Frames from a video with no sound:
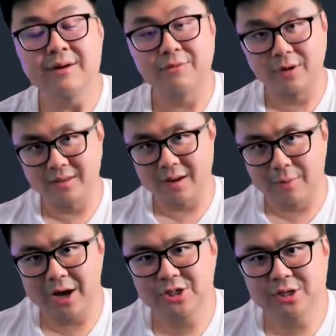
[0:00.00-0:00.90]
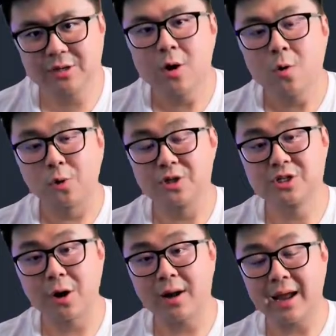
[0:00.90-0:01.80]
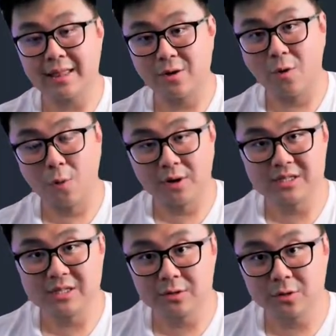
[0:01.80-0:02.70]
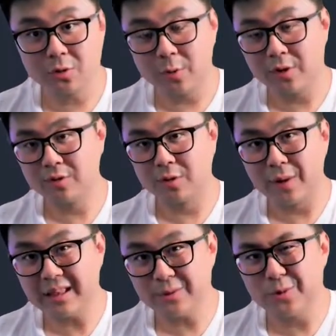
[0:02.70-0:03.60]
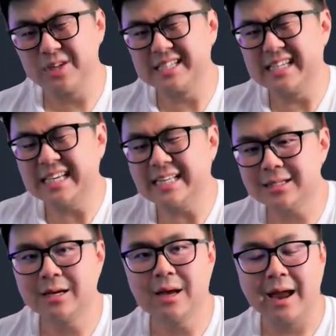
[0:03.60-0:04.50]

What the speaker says: For the direction, we're starting at the horizontal, going to the right, which is east,